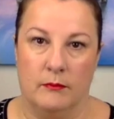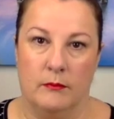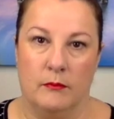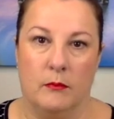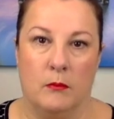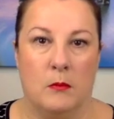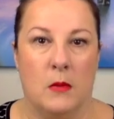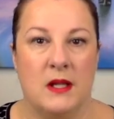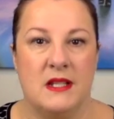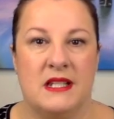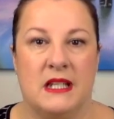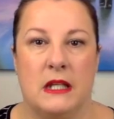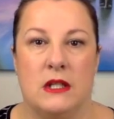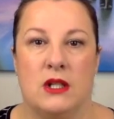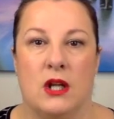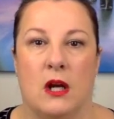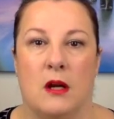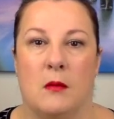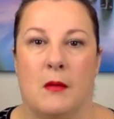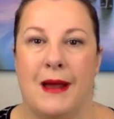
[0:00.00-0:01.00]
My skin
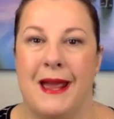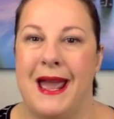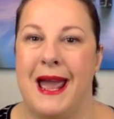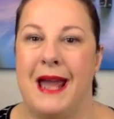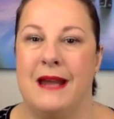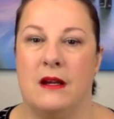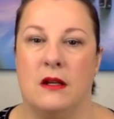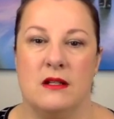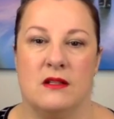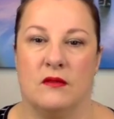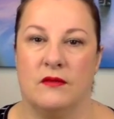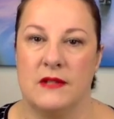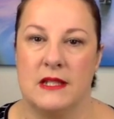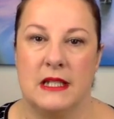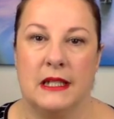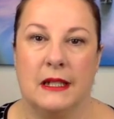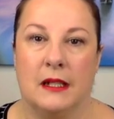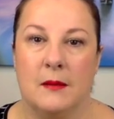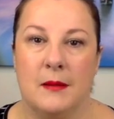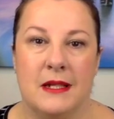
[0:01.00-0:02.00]
tone on my hand is obviously
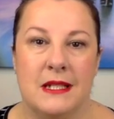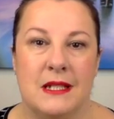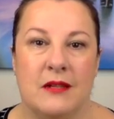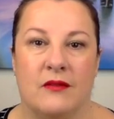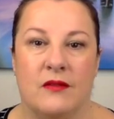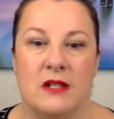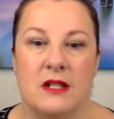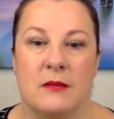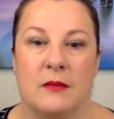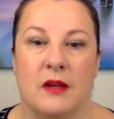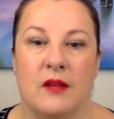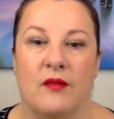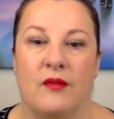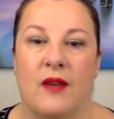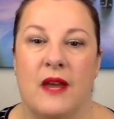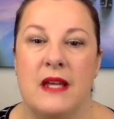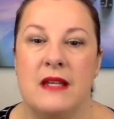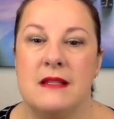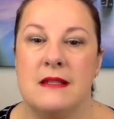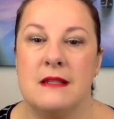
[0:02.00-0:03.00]
a little bit different to my
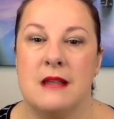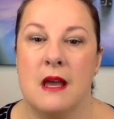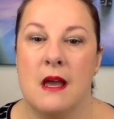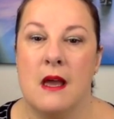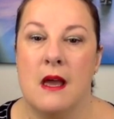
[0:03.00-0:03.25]
face.